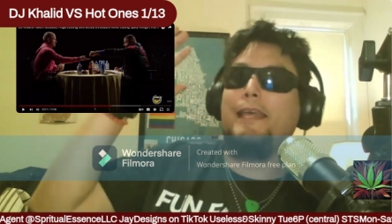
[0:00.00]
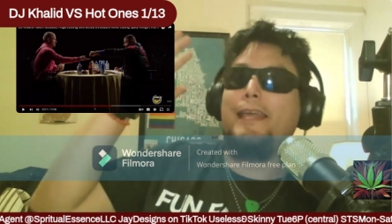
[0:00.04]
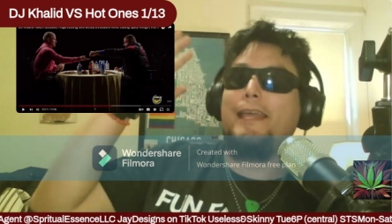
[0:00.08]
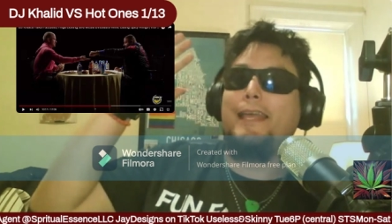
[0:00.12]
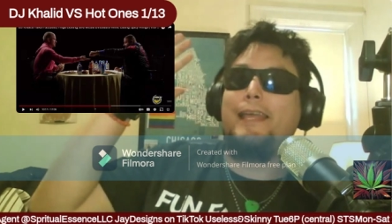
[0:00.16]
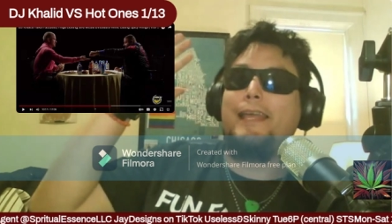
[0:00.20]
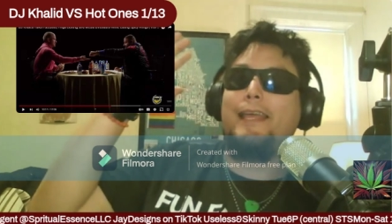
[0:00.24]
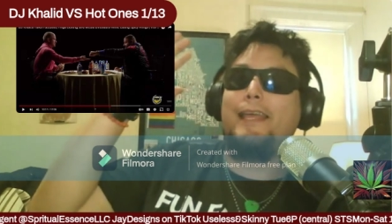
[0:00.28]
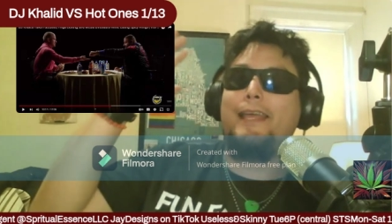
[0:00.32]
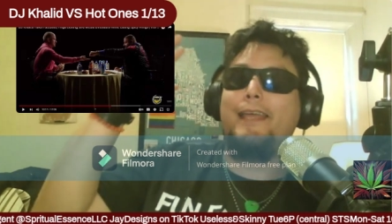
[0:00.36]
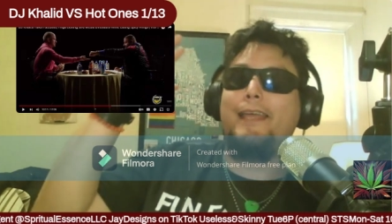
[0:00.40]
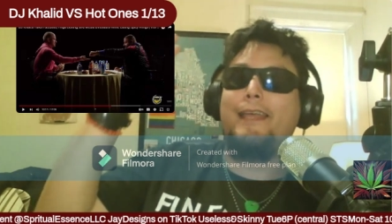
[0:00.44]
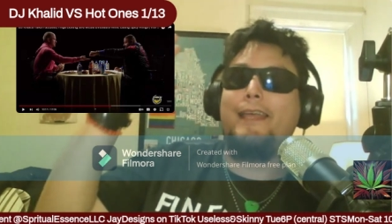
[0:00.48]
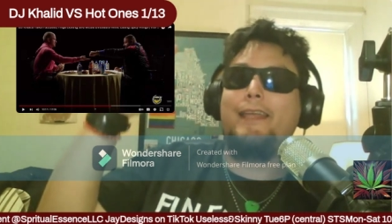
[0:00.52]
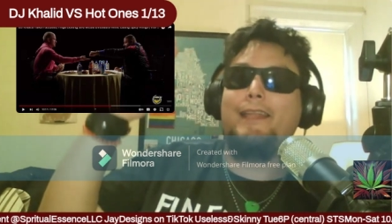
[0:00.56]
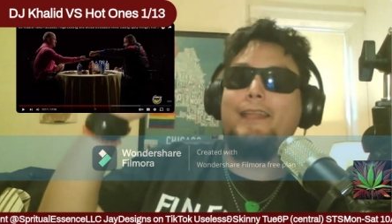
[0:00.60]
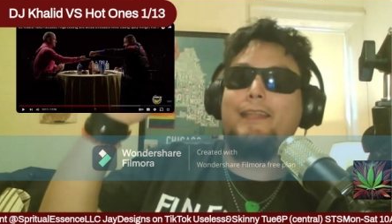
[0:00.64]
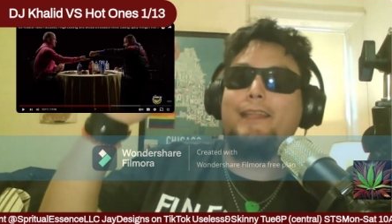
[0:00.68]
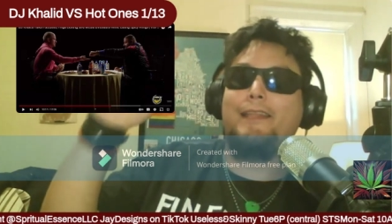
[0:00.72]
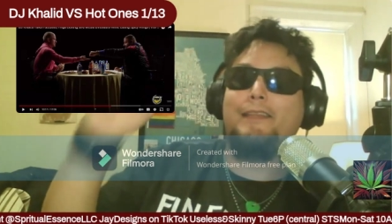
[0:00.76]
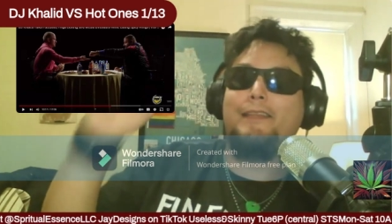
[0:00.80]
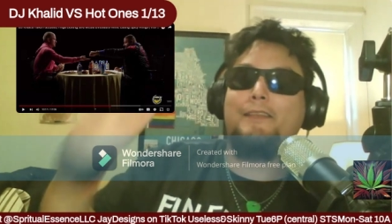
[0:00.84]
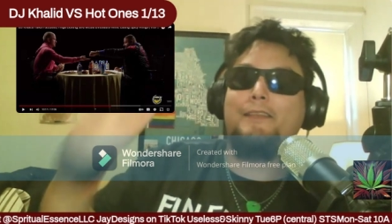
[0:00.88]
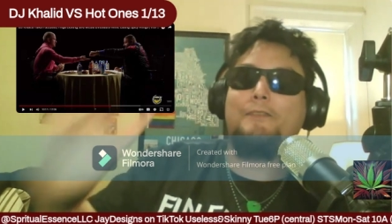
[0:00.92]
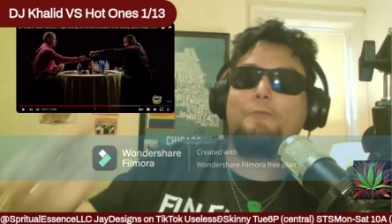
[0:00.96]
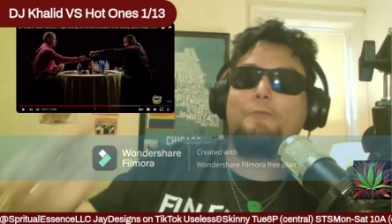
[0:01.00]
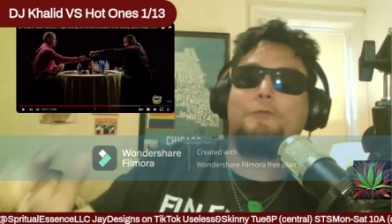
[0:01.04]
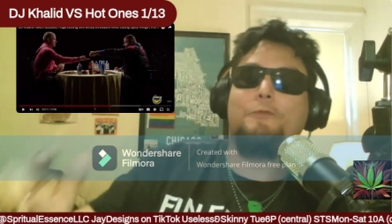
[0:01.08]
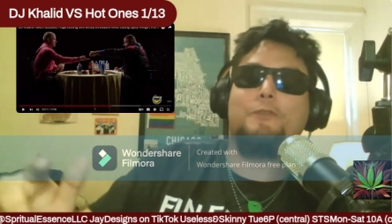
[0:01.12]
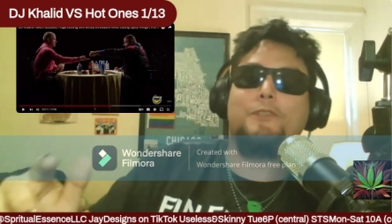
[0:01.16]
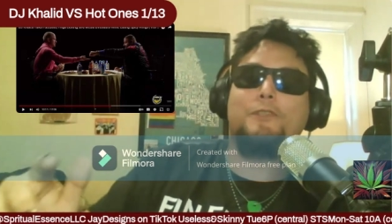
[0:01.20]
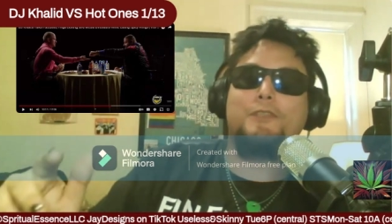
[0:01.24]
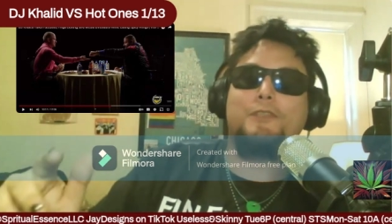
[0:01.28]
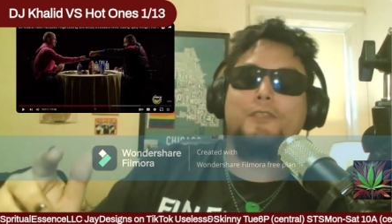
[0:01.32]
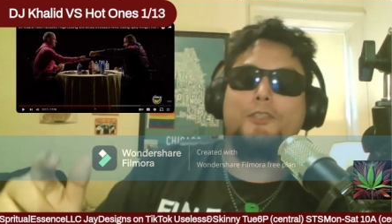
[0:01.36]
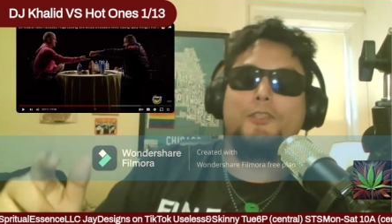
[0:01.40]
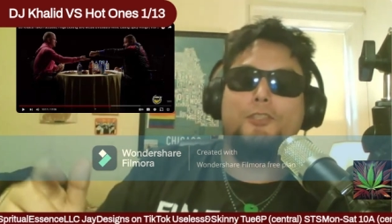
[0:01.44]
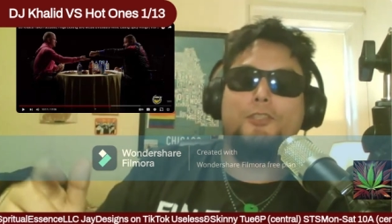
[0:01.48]
and this
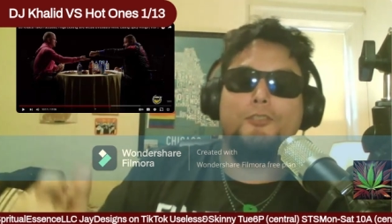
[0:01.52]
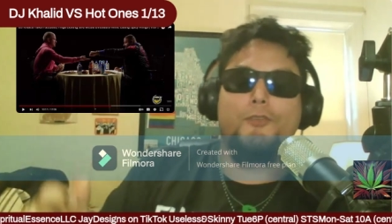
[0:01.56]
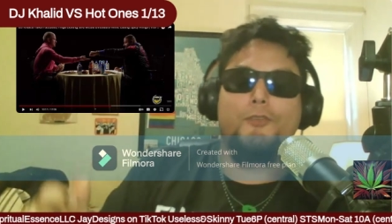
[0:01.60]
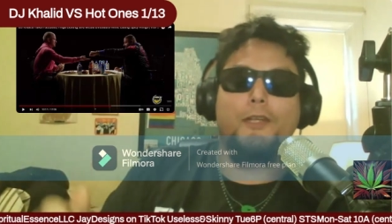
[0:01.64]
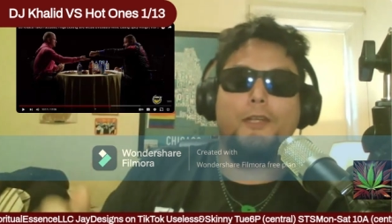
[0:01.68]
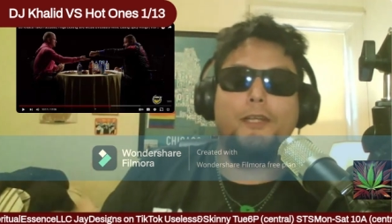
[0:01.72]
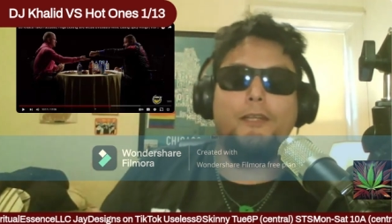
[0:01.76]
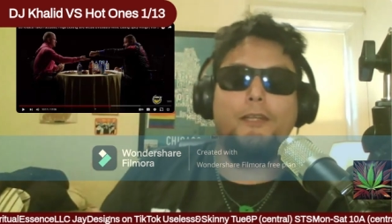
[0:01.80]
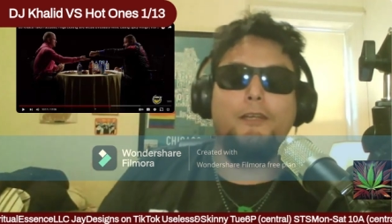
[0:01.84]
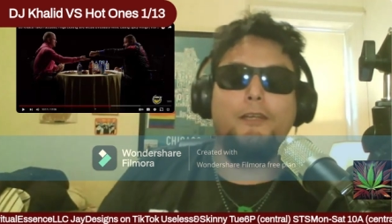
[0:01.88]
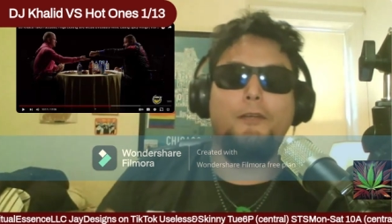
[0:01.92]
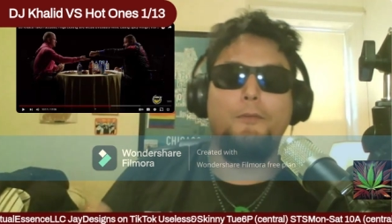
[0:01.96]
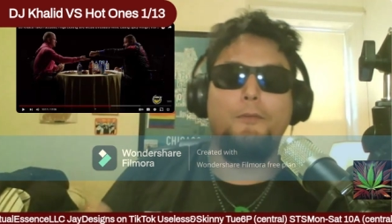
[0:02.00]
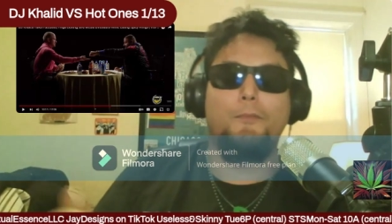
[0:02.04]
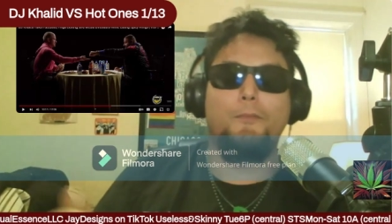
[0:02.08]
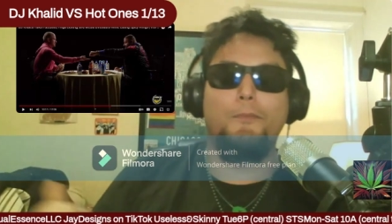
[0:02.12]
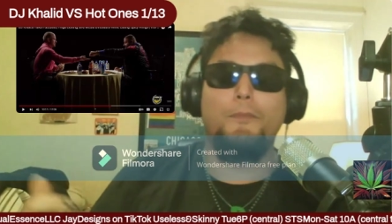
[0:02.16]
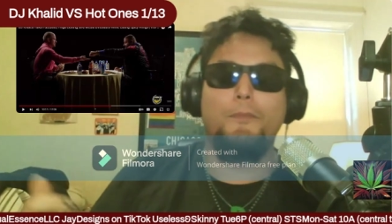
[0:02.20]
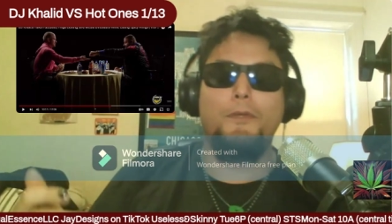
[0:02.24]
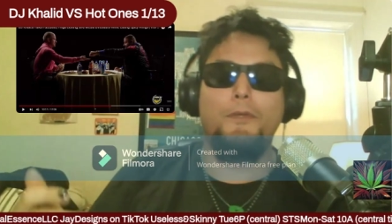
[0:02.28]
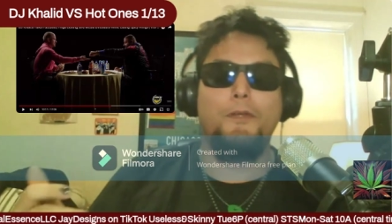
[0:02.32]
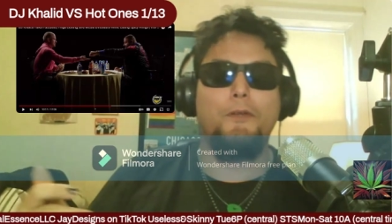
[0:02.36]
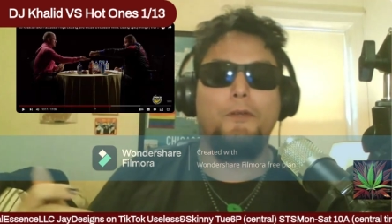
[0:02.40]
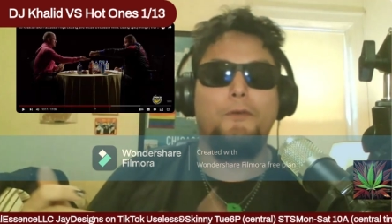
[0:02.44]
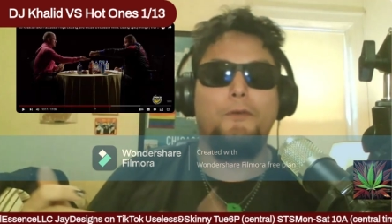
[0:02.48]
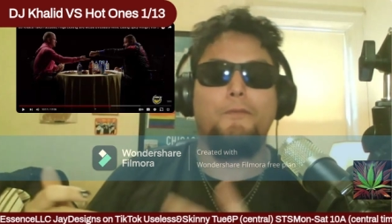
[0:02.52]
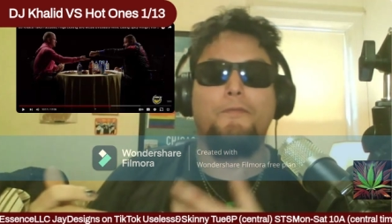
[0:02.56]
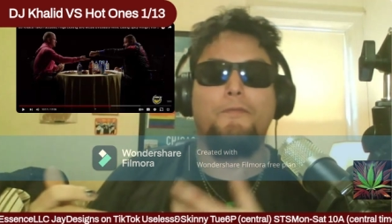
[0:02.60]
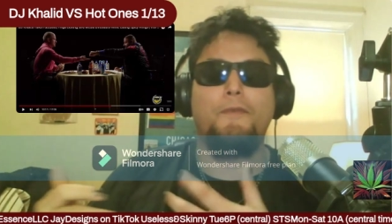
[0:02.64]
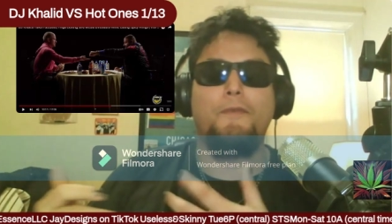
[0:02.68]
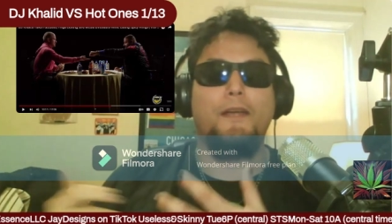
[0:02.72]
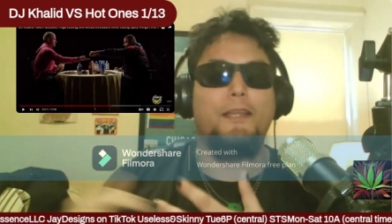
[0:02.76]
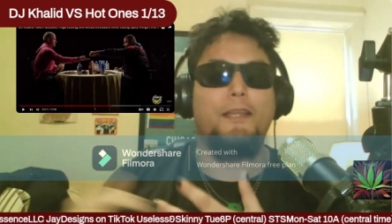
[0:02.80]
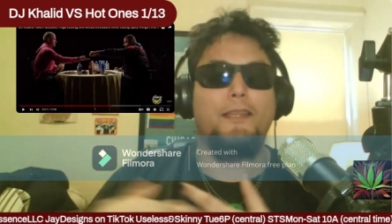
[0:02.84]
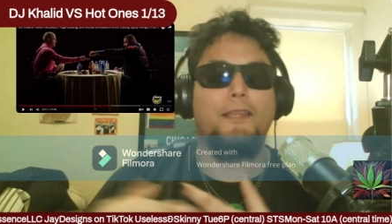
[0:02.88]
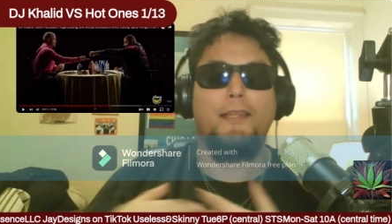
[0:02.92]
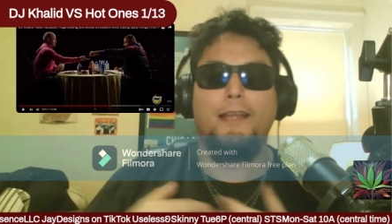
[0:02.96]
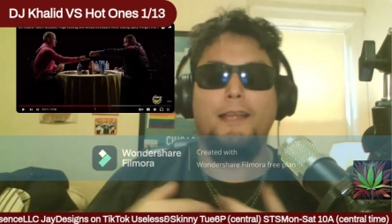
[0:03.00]
was a straight up, you know,
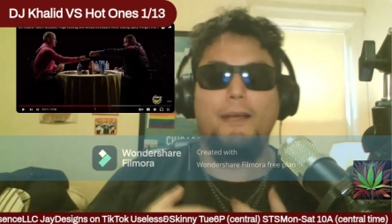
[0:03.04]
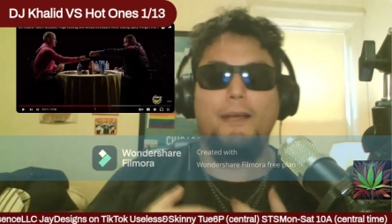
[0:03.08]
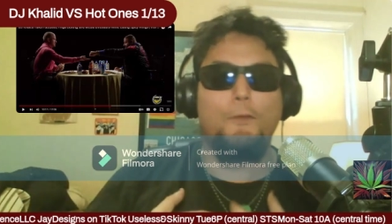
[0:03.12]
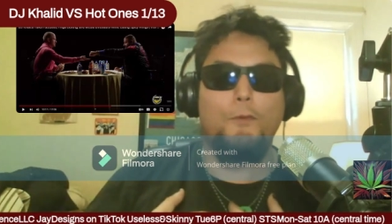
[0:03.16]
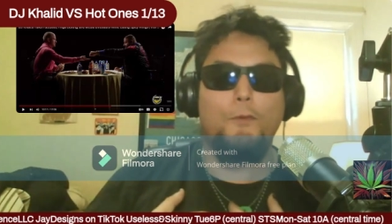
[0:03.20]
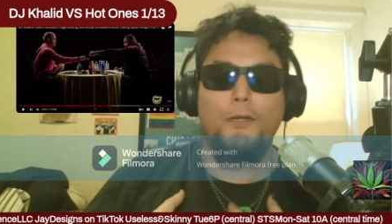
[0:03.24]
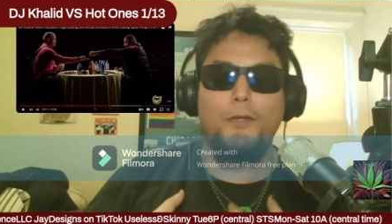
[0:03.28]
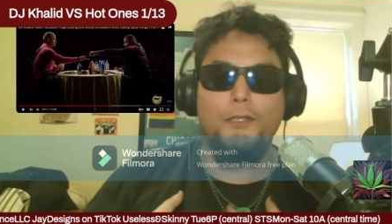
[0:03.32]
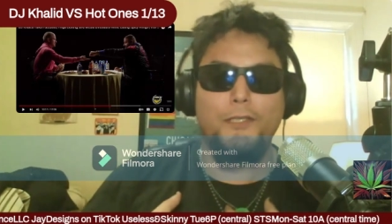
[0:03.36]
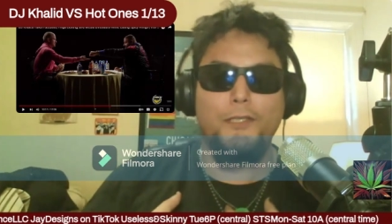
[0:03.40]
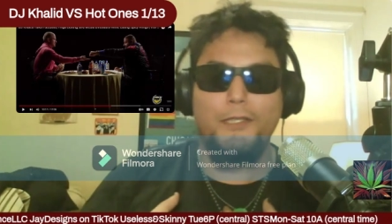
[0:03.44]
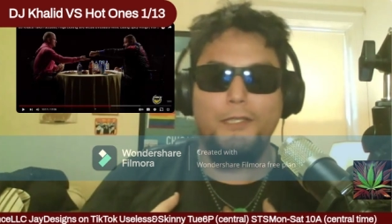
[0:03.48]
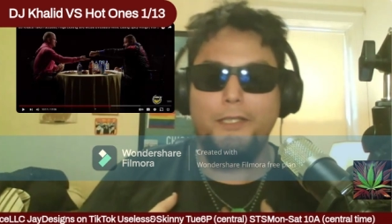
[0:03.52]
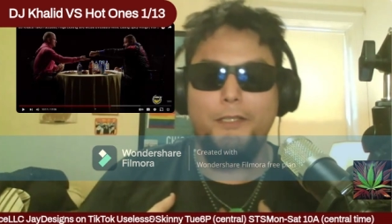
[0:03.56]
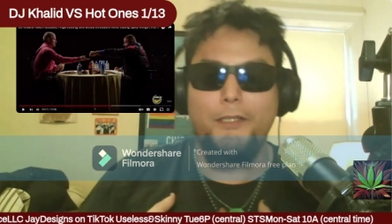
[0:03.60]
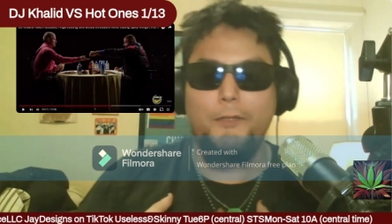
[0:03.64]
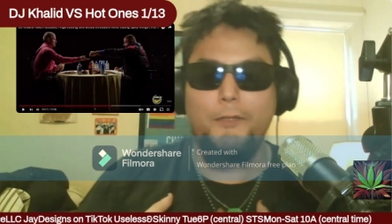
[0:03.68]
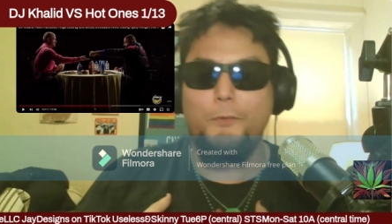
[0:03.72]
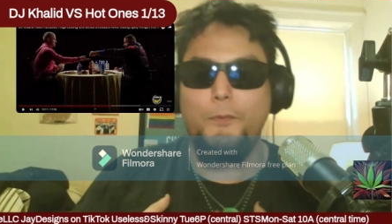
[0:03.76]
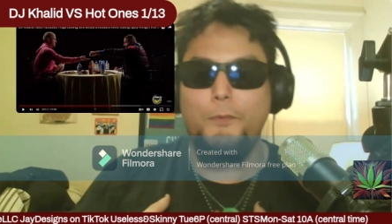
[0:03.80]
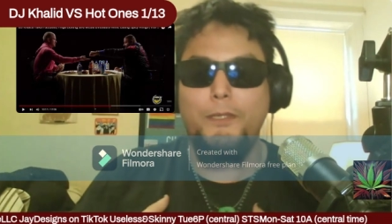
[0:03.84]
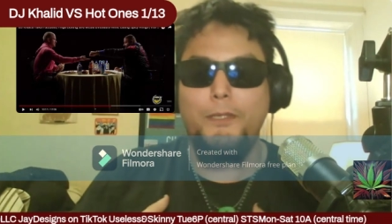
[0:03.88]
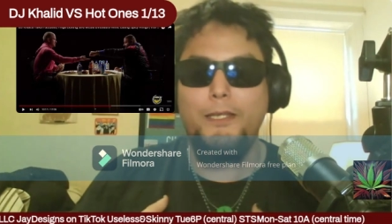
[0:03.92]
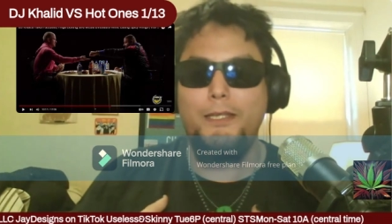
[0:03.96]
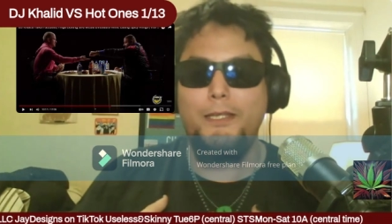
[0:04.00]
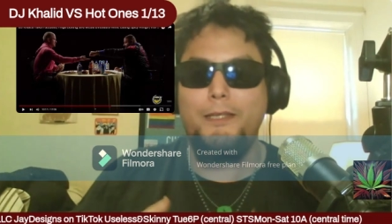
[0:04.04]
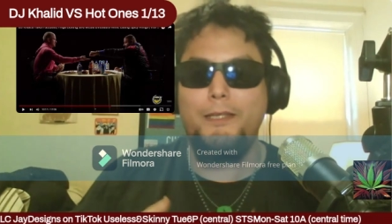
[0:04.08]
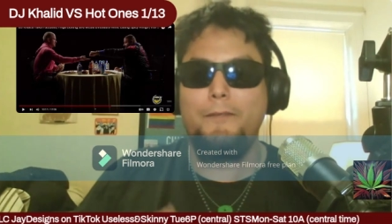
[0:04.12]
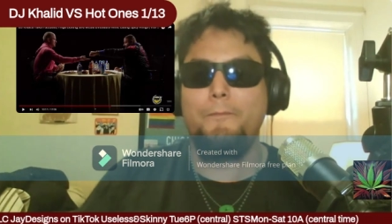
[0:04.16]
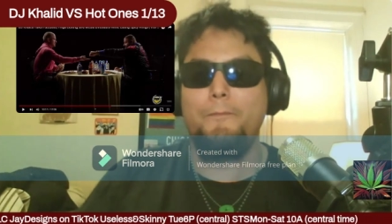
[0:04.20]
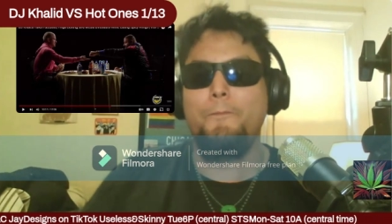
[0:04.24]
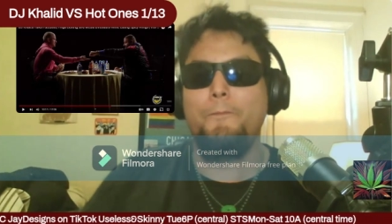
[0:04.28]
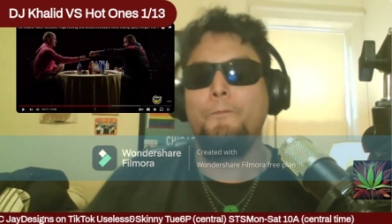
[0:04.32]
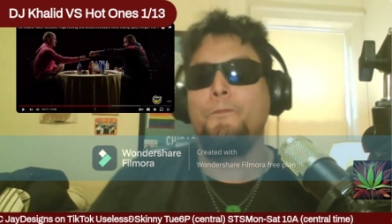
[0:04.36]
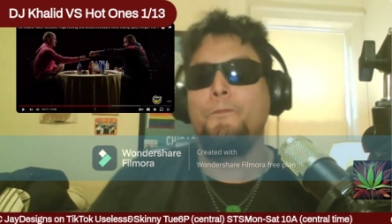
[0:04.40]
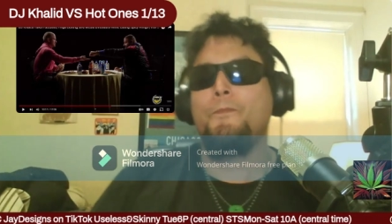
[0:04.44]
fight that I wasn't gonna win.